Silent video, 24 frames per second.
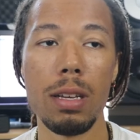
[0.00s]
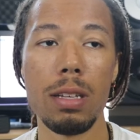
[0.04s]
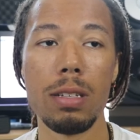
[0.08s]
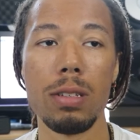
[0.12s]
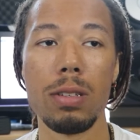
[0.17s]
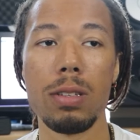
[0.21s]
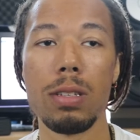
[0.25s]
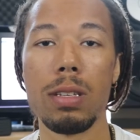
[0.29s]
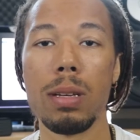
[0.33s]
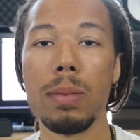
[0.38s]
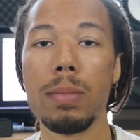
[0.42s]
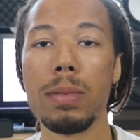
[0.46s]

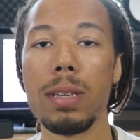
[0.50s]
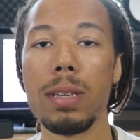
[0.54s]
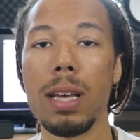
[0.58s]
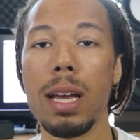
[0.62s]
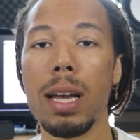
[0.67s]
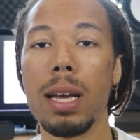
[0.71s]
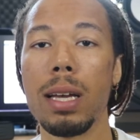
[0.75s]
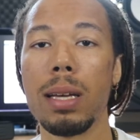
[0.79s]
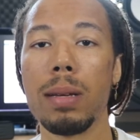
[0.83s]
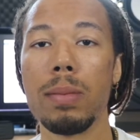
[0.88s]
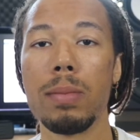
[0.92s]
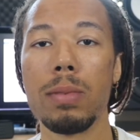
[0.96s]
So
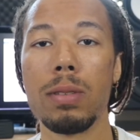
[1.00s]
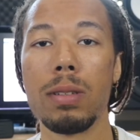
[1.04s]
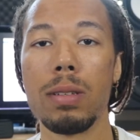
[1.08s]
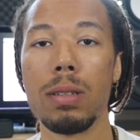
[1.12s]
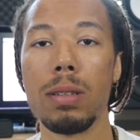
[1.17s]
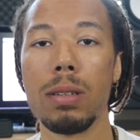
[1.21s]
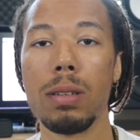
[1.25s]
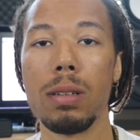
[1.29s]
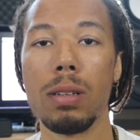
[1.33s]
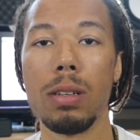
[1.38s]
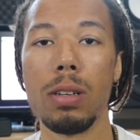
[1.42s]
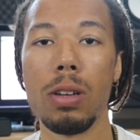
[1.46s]
sometimes,
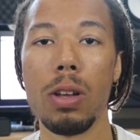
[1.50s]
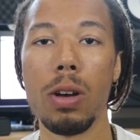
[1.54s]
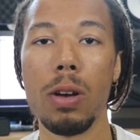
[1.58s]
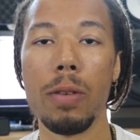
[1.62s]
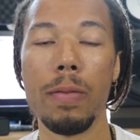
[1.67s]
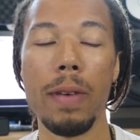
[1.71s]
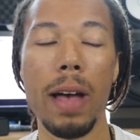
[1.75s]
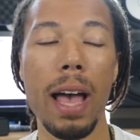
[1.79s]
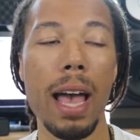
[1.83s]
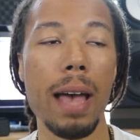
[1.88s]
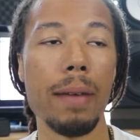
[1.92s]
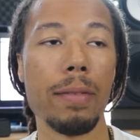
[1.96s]
you know,
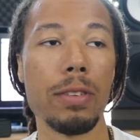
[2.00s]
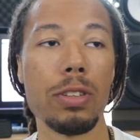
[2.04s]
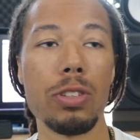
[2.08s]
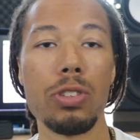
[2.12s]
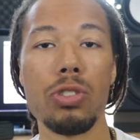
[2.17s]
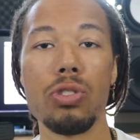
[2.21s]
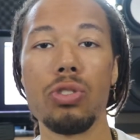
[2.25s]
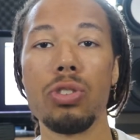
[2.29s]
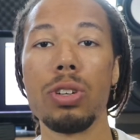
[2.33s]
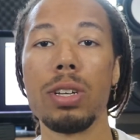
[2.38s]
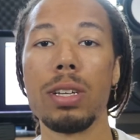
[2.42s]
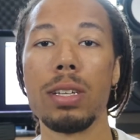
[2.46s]
if I have a
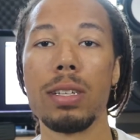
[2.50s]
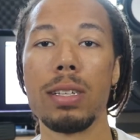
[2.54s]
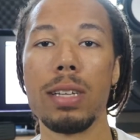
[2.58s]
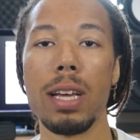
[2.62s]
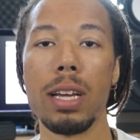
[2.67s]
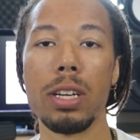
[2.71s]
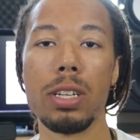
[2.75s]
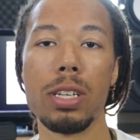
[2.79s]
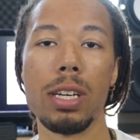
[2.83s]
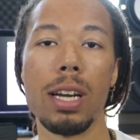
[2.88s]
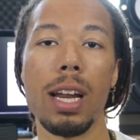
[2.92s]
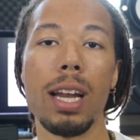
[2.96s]
string
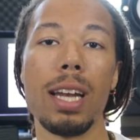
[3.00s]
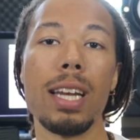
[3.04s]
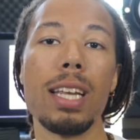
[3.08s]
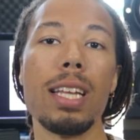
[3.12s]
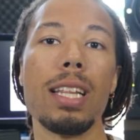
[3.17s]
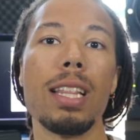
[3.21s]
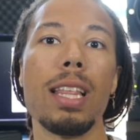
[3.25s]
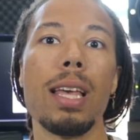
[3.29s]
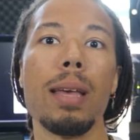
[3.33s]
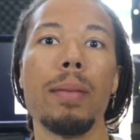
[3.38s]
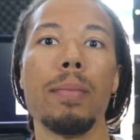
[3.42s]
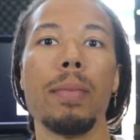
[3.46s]
section, I
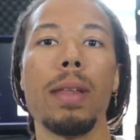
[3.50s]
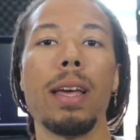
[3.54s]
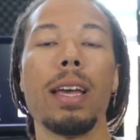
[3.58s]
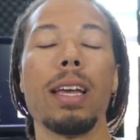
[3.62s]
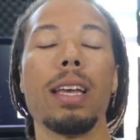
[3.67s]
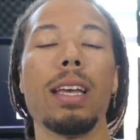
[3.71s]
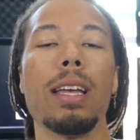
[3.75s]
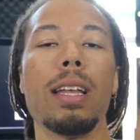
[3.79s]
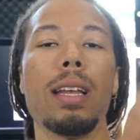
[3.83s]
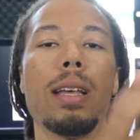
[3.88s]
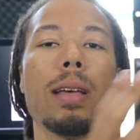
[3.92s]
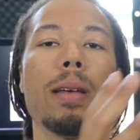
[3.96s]
need them
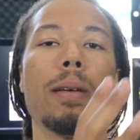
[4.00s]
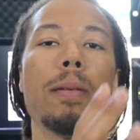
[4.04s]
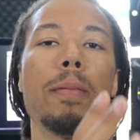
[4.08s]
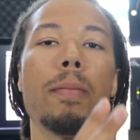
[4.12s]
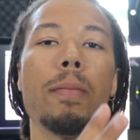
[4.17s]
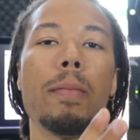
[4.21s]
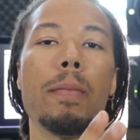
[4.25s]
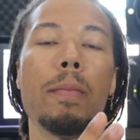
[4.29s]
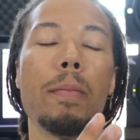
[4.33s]
like in a